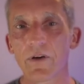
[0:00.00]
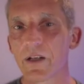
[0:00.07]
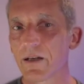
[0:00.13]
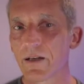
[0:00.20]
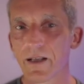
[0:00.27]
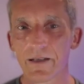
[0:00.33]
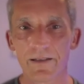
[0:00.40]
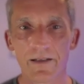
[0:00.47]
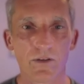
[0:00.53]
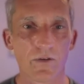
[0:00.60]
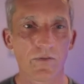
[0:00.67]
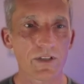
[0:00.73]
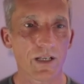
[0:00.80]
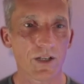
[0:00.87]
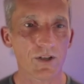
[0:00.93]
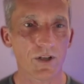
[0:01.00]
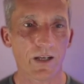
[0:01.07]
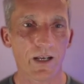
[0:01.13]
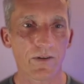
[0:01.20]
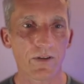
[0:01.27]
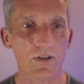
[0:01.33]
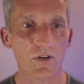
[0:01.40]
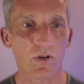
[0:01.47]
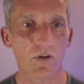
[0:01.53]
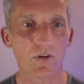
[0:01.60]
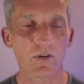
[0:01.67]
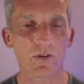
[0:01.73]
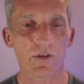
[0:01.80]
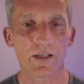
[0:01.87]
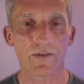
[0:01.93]
And as the conversation carries
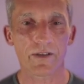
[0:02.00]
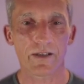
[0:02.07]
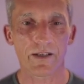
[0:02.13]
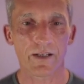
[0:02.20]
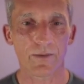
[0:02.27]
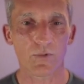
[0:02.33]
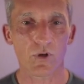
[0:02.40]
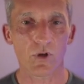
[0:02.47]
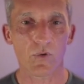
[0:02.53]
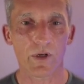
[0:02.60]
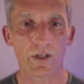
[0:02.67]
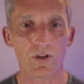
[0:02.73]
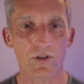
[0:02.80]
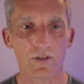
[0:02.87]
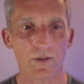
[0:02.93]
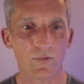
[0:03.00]
on, if there are any more questions,